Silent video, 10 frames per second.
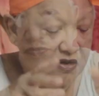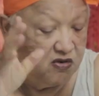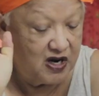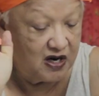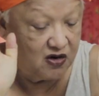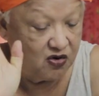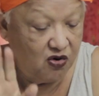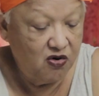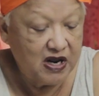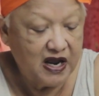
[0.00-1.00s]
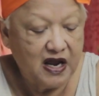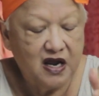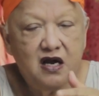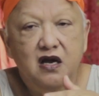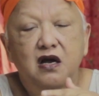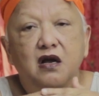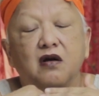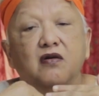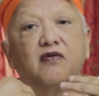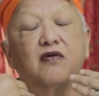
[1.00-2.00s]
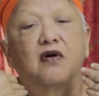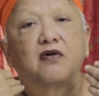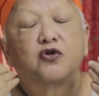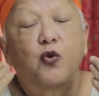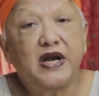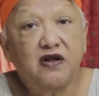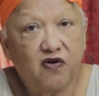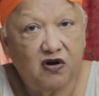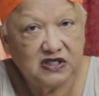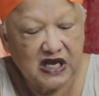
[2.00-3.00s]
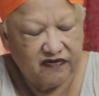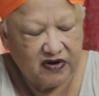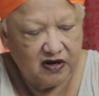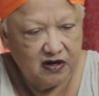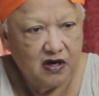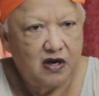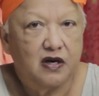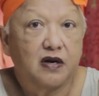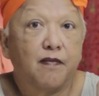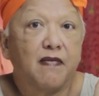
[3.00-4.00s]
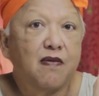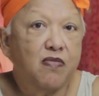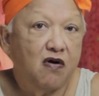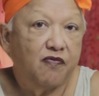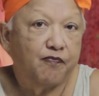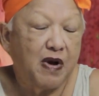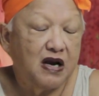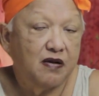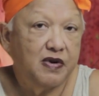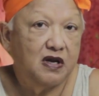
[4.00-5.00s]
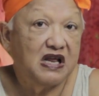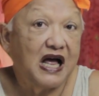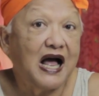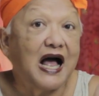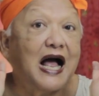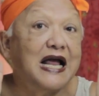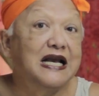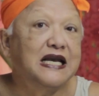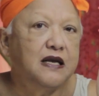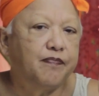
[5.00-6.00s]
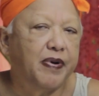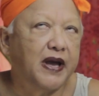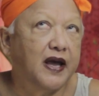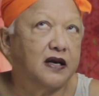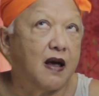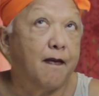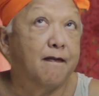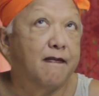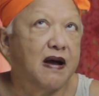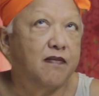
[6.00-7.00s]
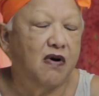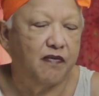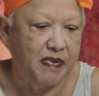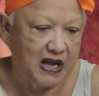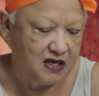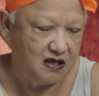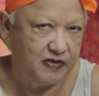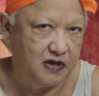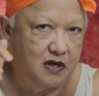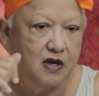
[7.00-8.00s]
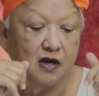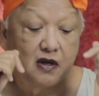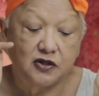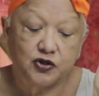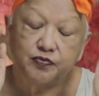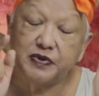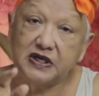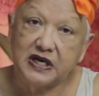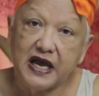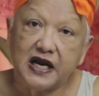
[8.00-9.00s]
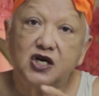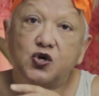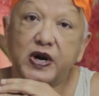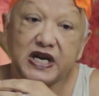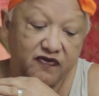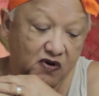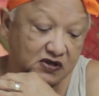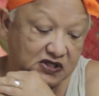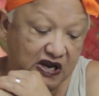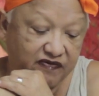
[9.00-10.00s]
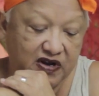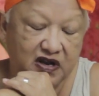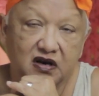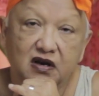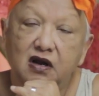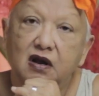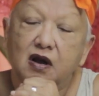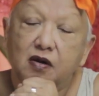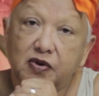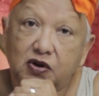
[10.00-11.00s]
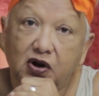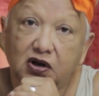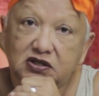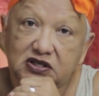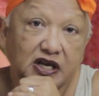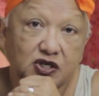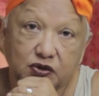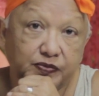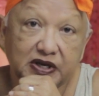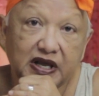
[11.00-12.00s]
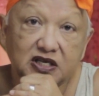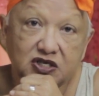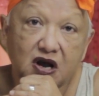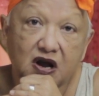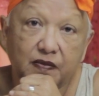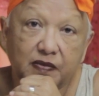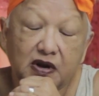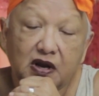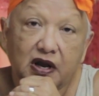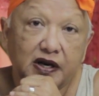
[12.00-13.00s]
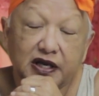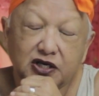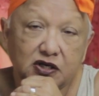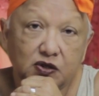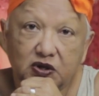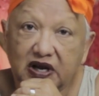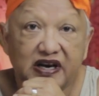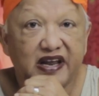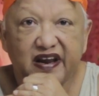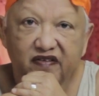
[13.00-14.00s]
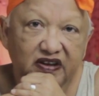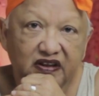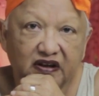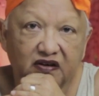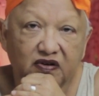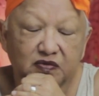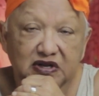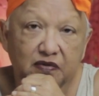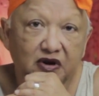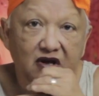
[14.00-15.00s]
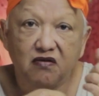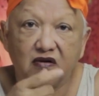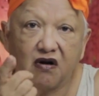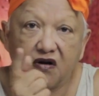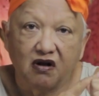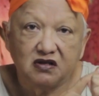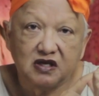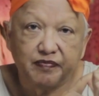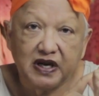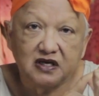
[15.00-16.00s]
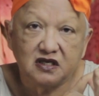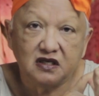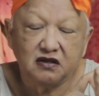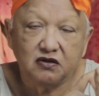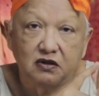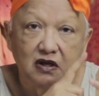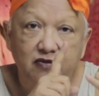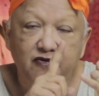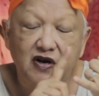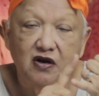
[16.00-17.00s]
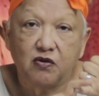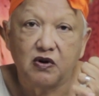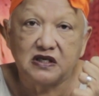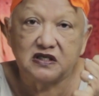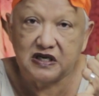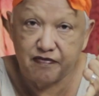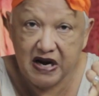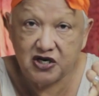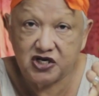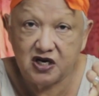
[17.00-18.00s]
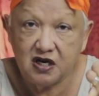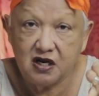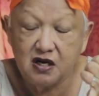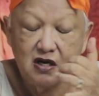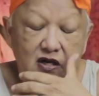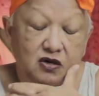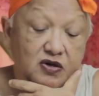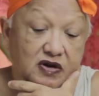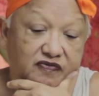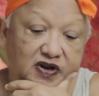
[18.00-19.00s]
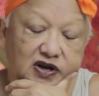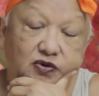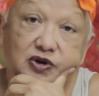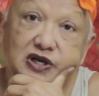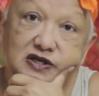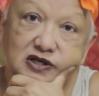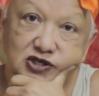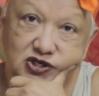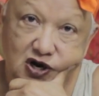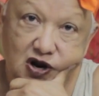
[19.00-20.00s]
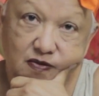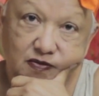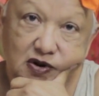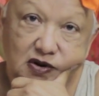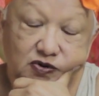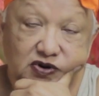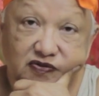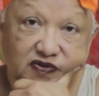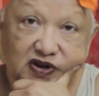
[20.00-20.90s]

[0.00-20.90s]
You can go there 24/7. The member of parliament, the highly paid member of parliament, should be there 24/7 because that should be their job. And they should look at everything from somebody who got constipation, to the fellow who has dementia, to the fellow who needs a job, to the